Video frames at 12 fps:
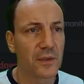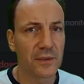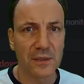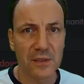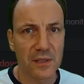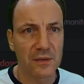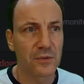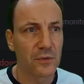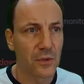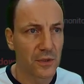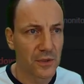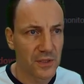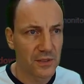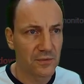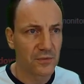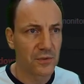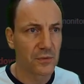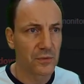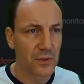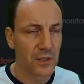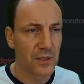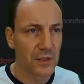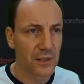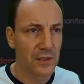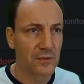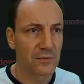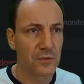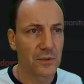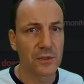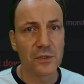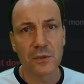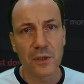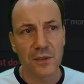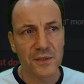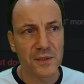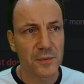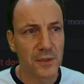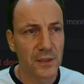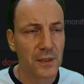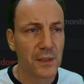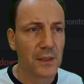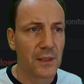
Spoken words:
I think $7 if you're a new customer.